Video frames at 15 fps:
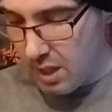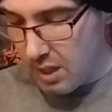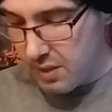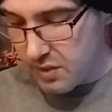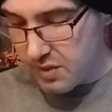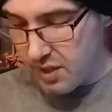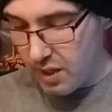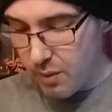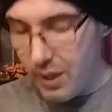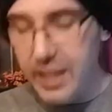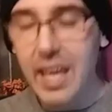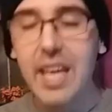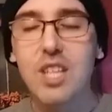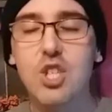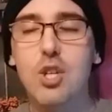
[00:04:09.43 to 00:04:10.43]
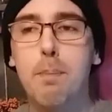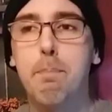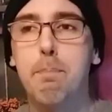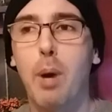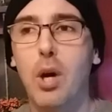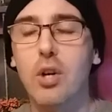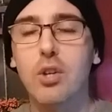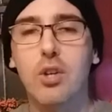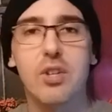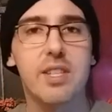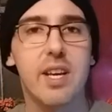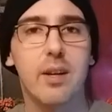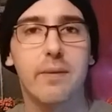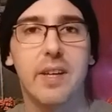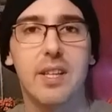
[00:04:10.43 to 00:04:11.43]
So, again, she burned
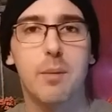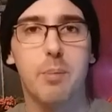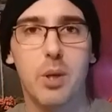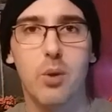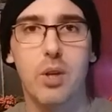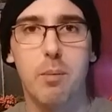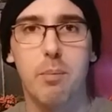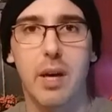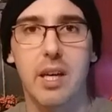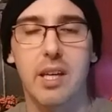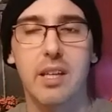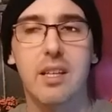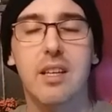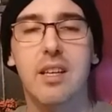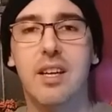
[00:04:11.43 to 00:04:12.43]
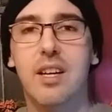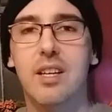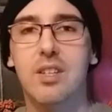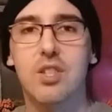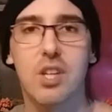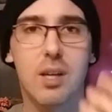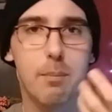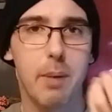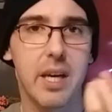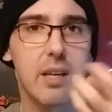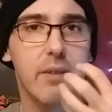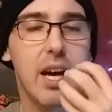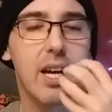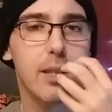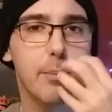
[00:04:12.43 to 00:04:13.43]
herself on the beauty bite, took a bite of
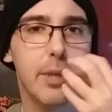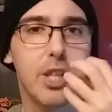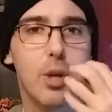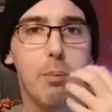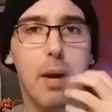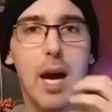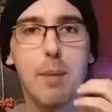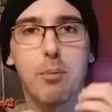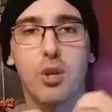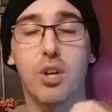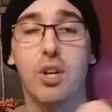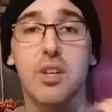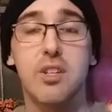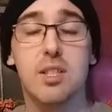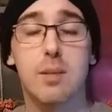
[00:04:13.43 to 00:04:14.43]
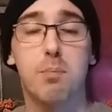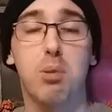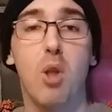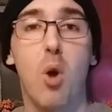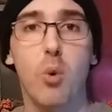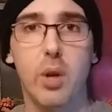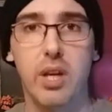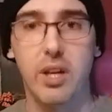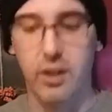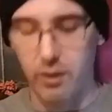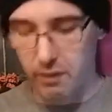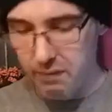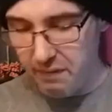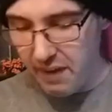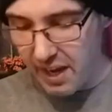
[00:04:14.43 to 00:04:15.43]
a jalapeno popper, and it exploded in her
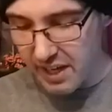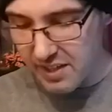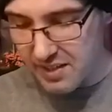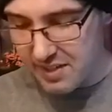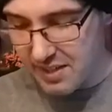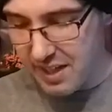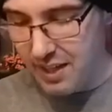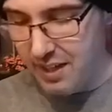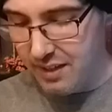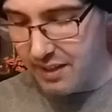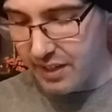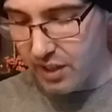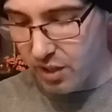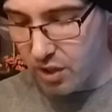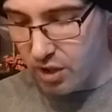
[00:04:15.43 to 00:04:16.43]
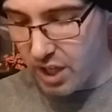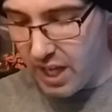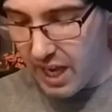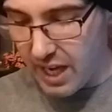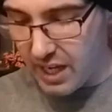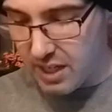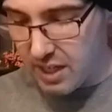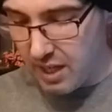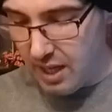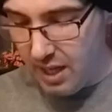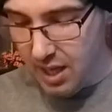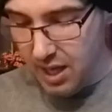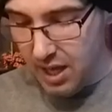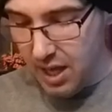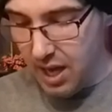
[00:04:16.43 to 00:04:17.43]
face like a grenade.
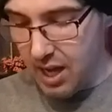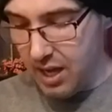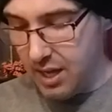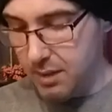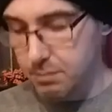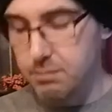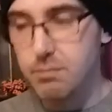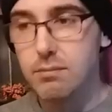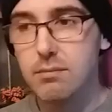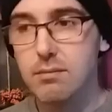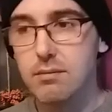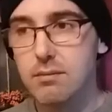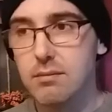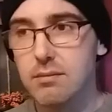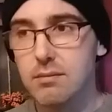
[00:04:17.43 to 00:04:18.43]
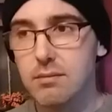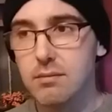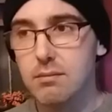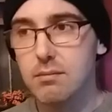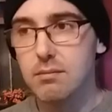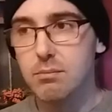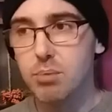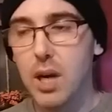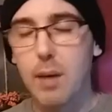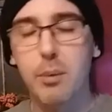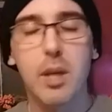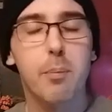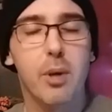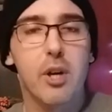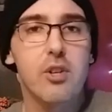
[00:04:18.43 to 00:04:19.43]
Um, probably
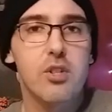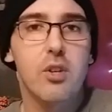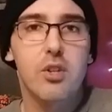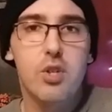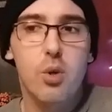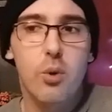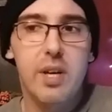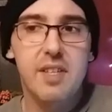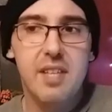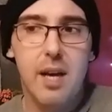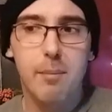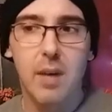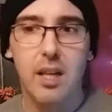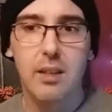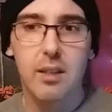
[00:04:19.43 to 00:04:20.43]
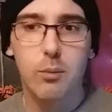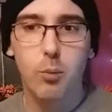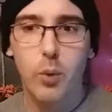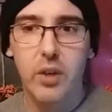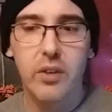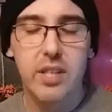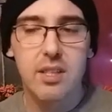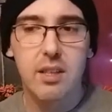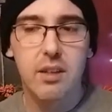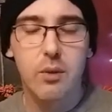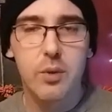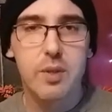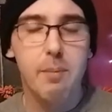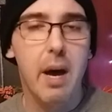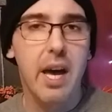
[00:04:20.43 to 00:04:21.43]
a personal choice. I'm not willing to
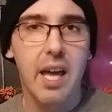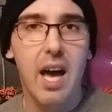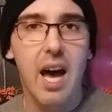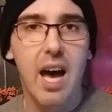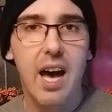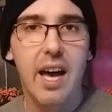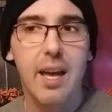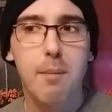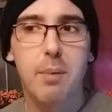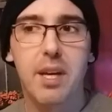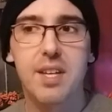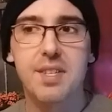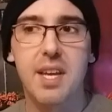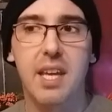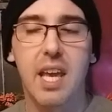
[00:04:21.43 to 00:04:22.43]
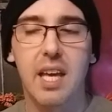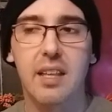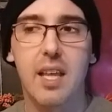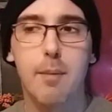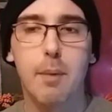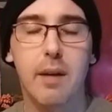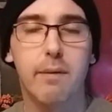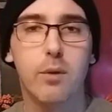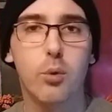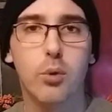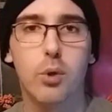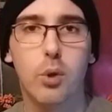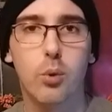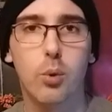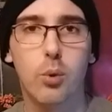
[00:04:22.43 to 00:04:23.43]
lose my eye because I can't let my food
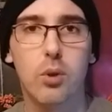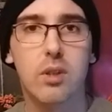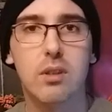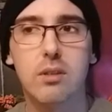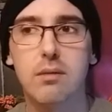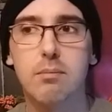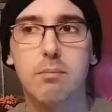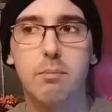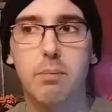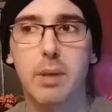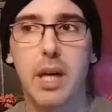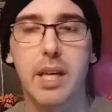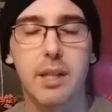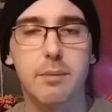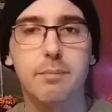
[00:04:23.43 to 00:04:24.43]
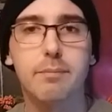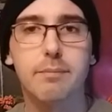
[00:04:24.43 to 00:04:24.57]
cool. But,